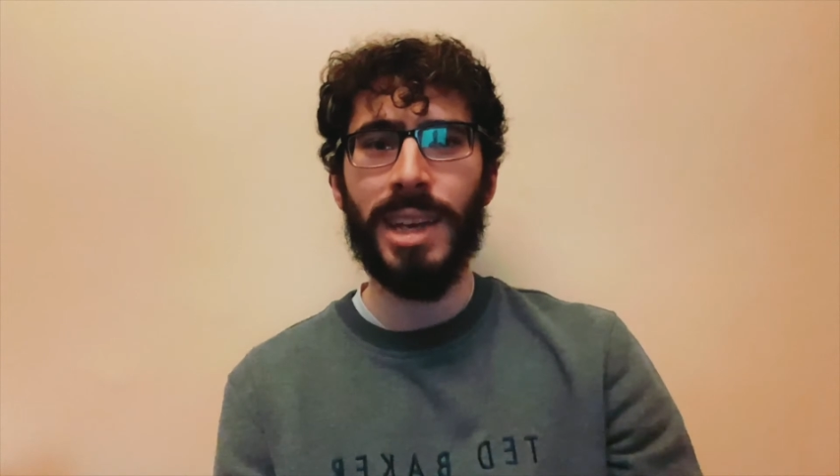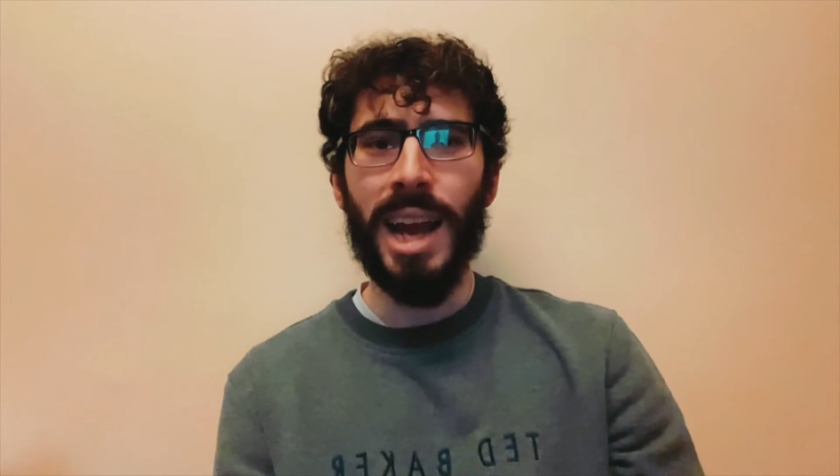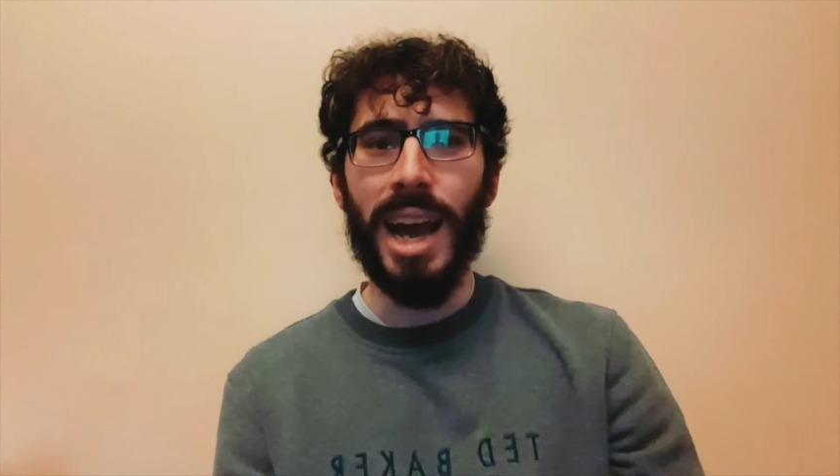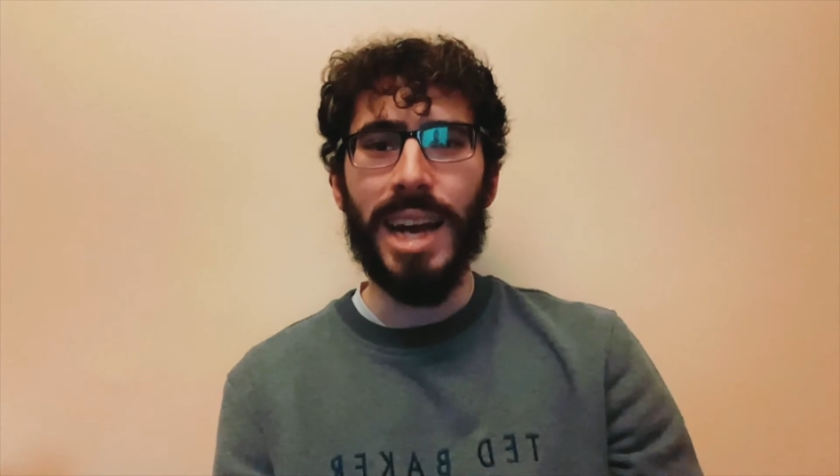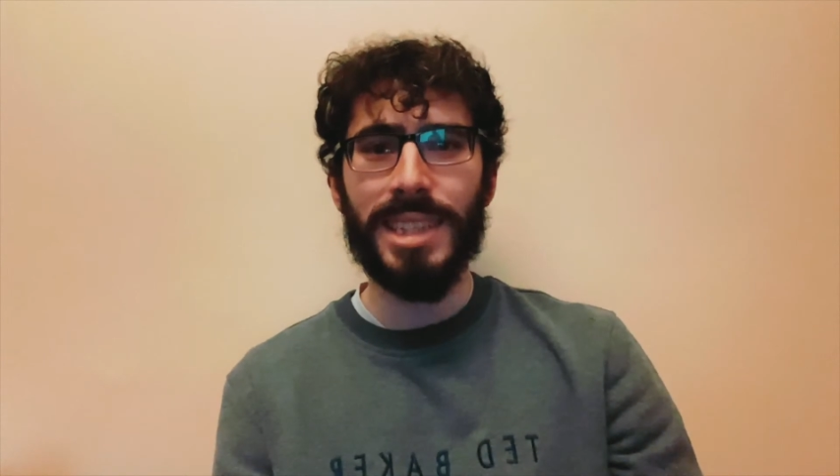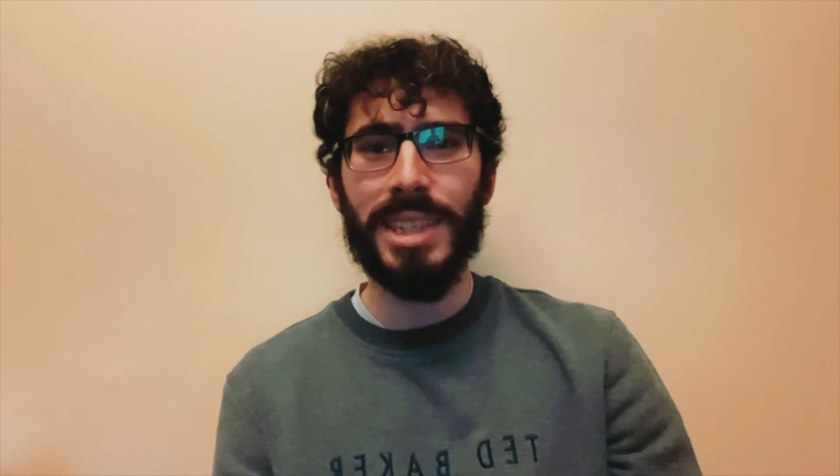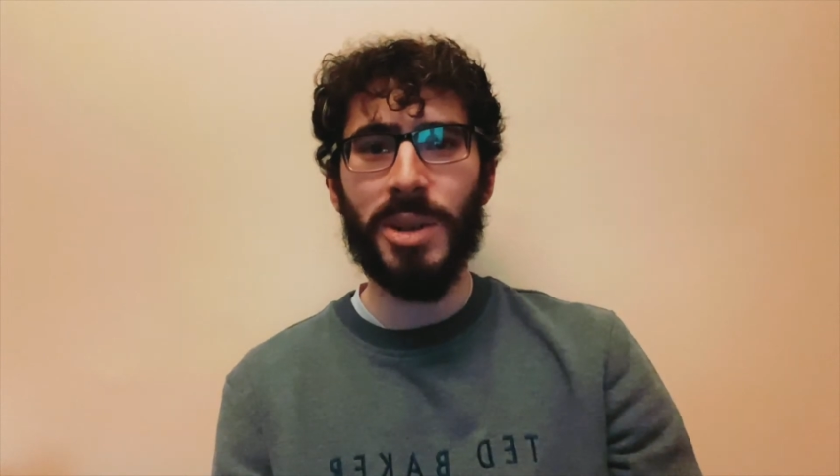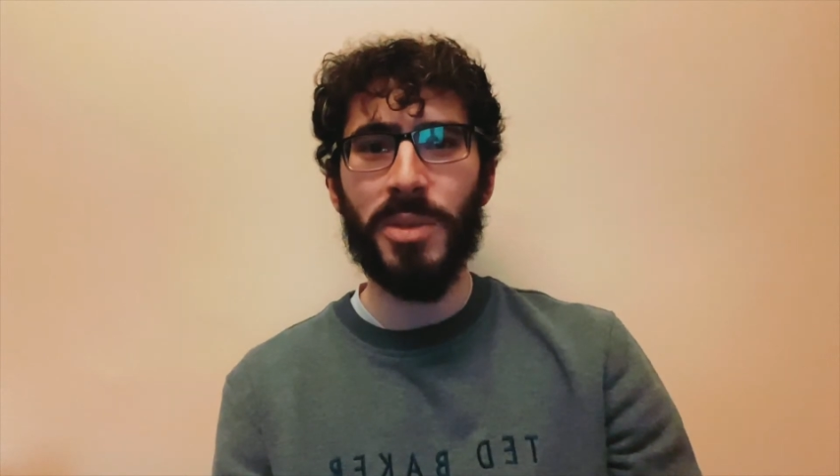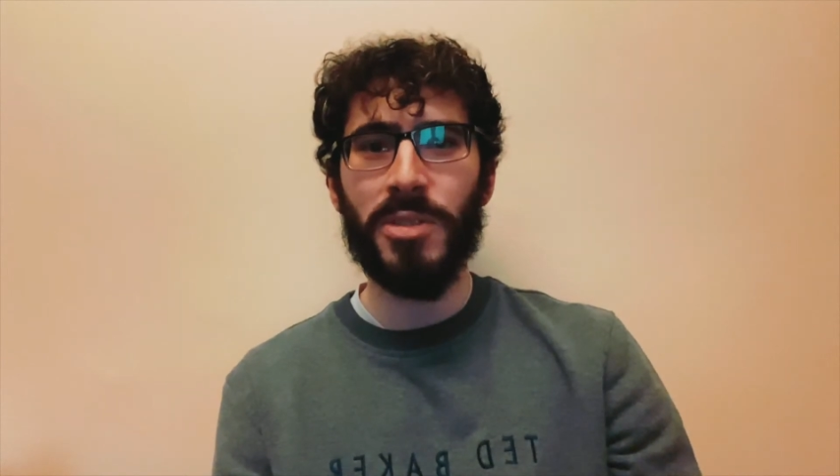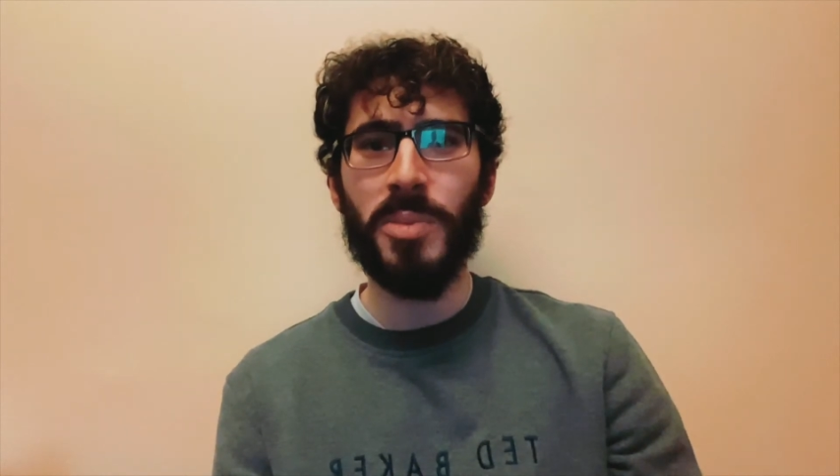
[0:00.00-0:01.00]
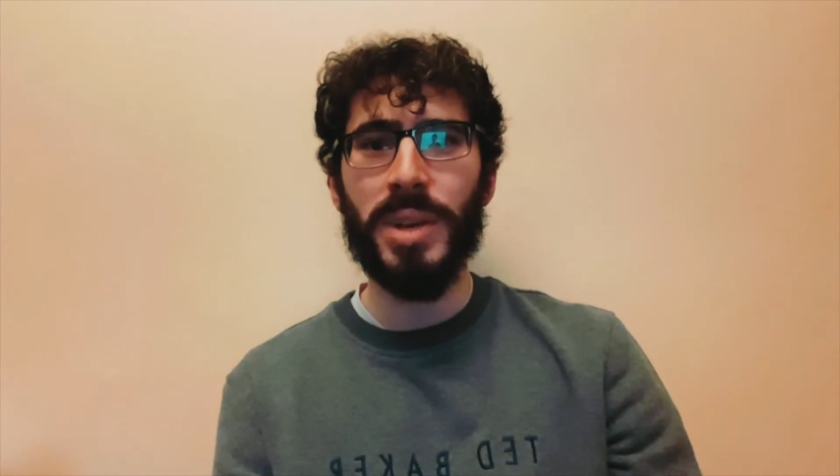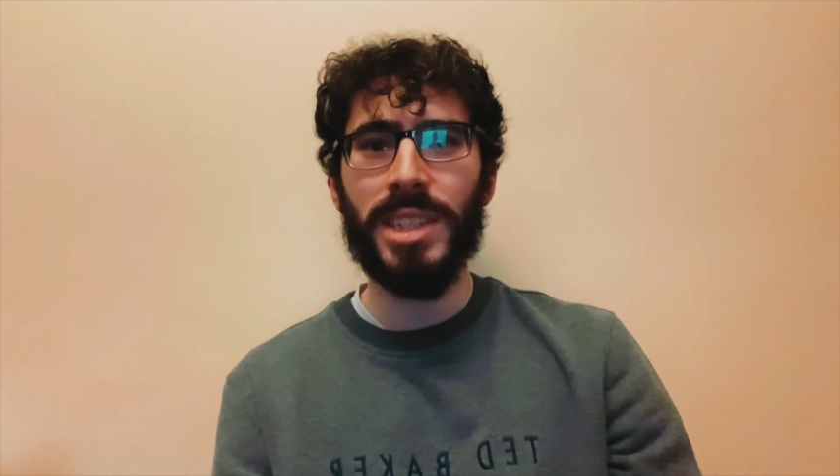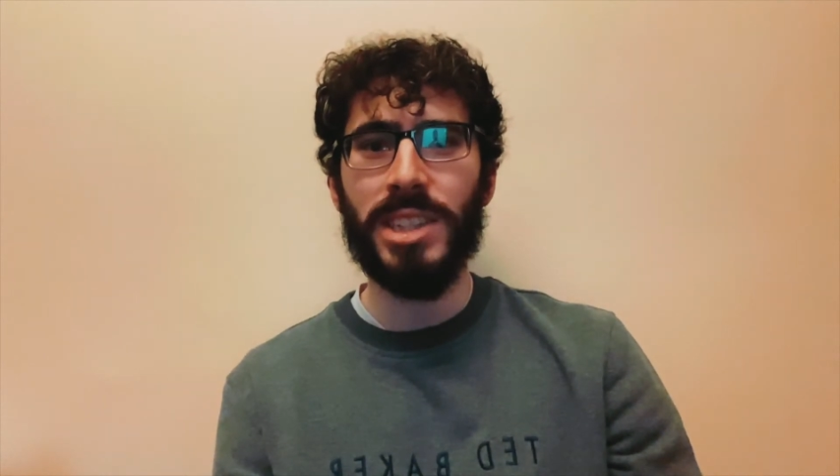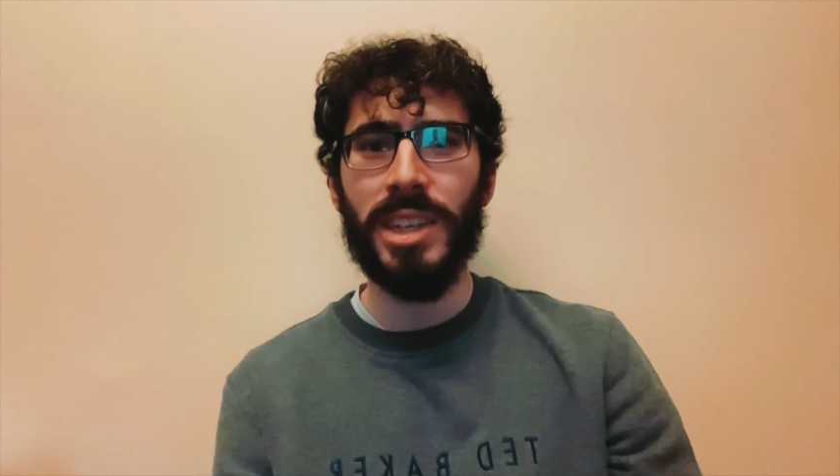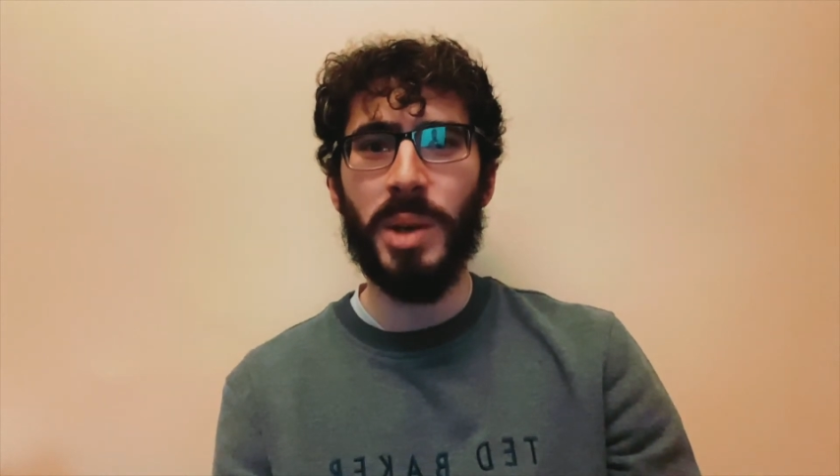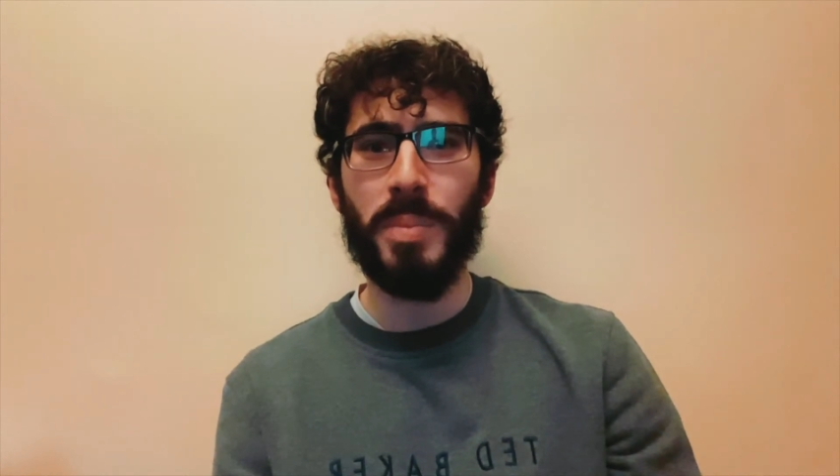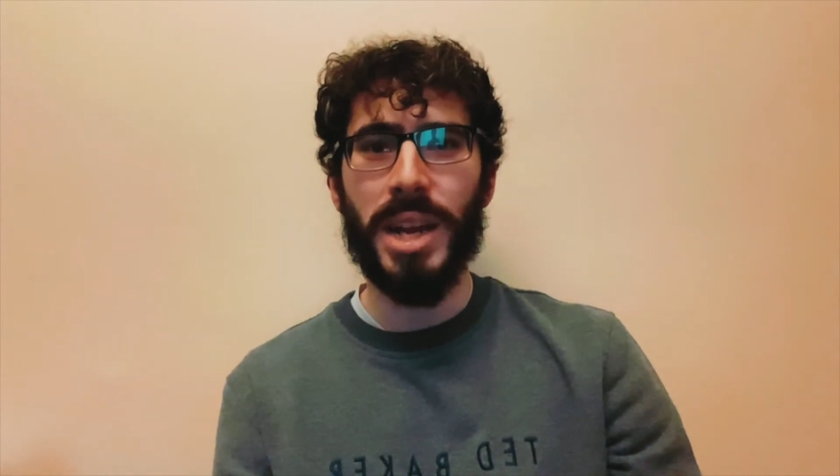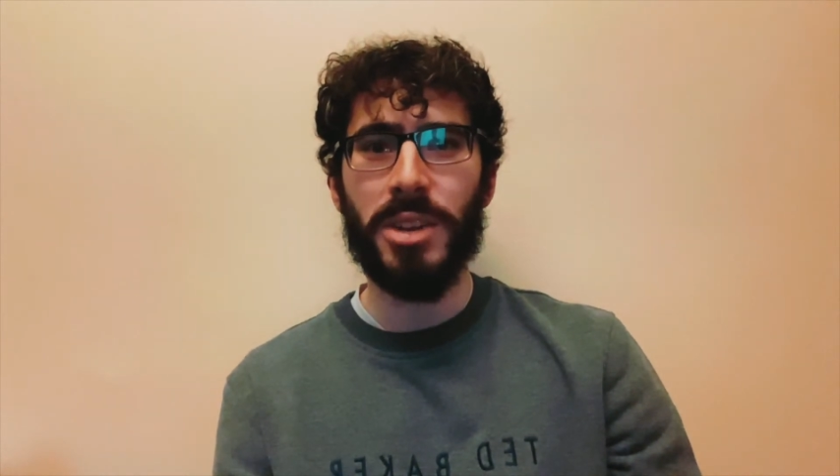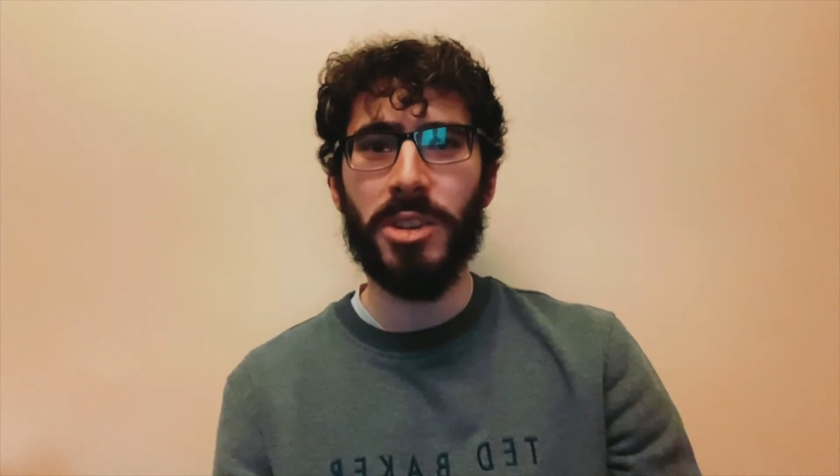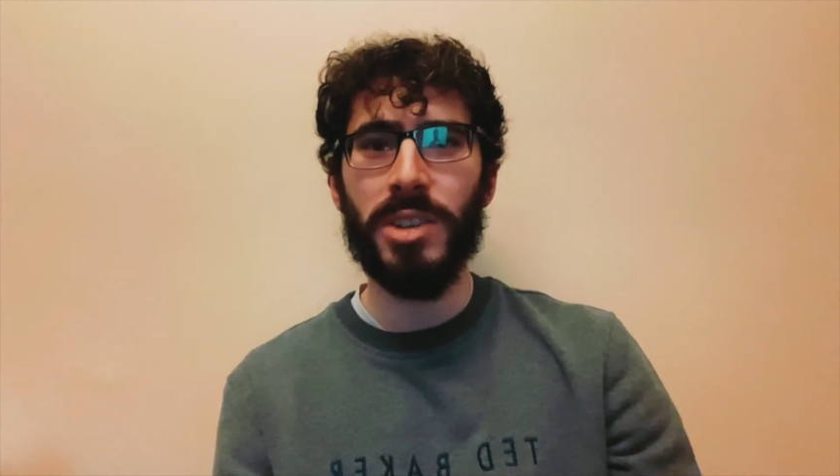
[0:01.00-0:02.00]
As I come from an engineering
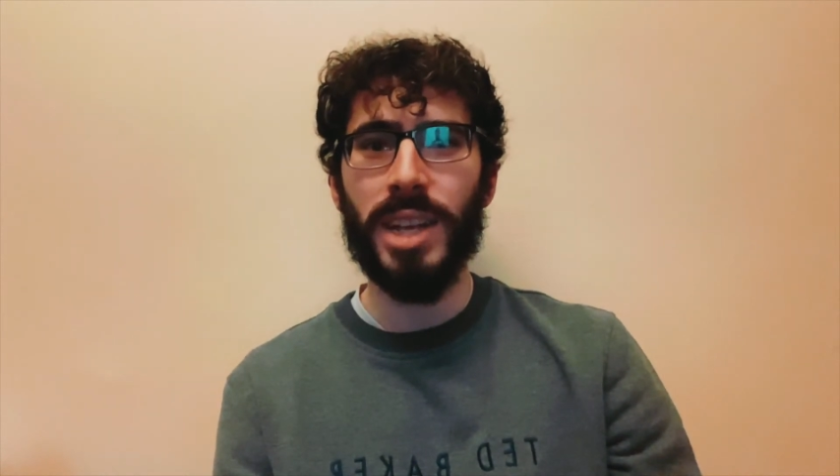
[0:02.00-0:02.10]
background,